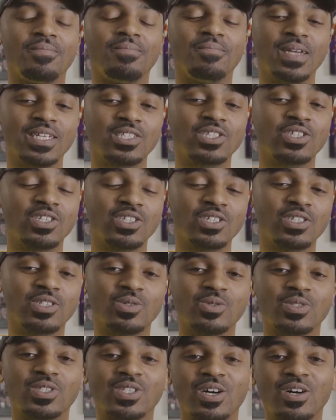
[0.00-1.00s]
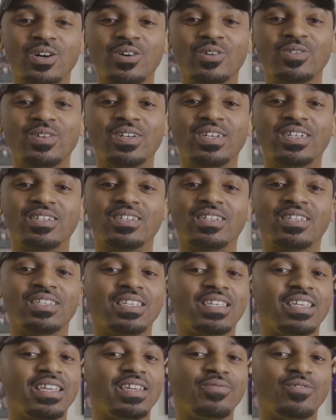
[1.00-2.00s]
make sure you do so.
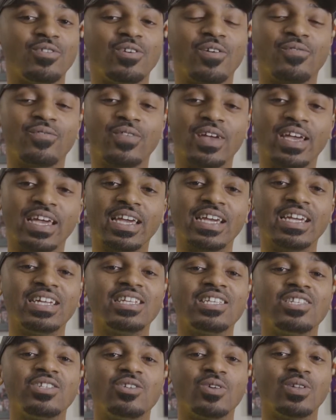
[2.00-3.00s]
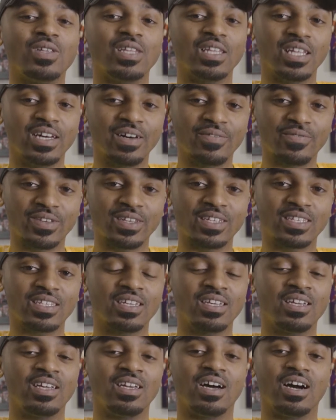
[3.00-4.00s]
If you're a fan, you'll love it.
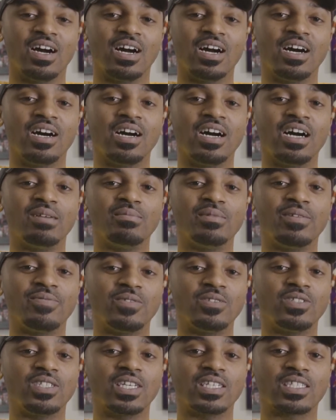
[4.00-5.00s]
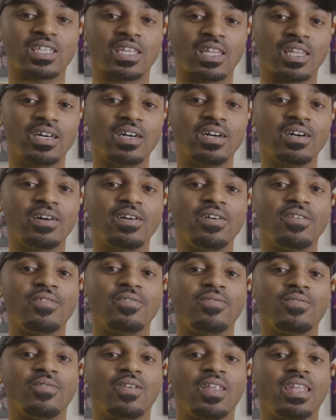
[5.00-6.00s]
If you just love
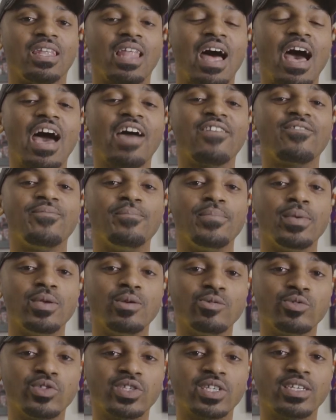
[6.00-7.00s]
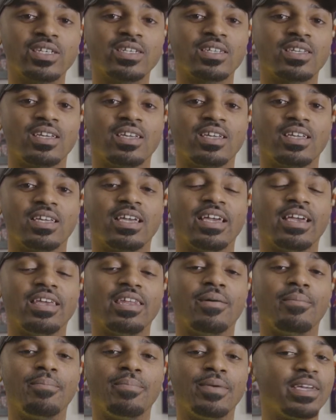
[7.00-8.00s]
live music
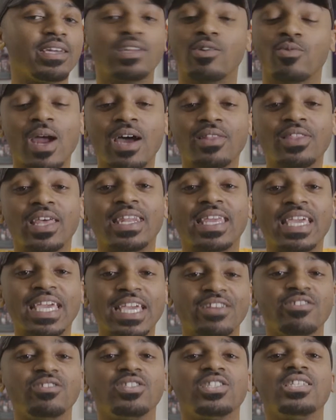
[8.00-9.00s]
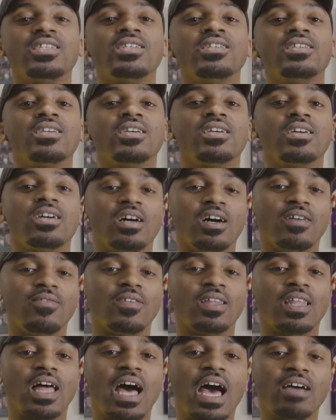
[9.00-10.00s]
and being around that energy of a
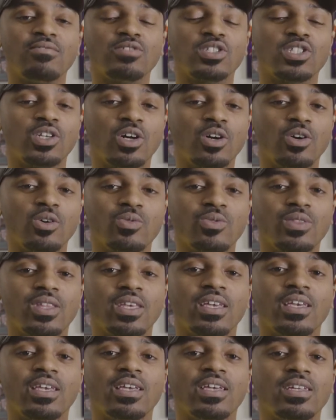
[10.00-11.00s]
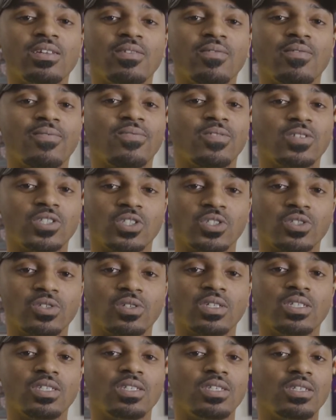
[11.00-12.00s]
live show, then for
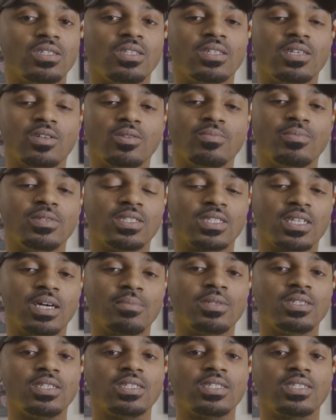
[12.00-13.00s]
sure it'll be something to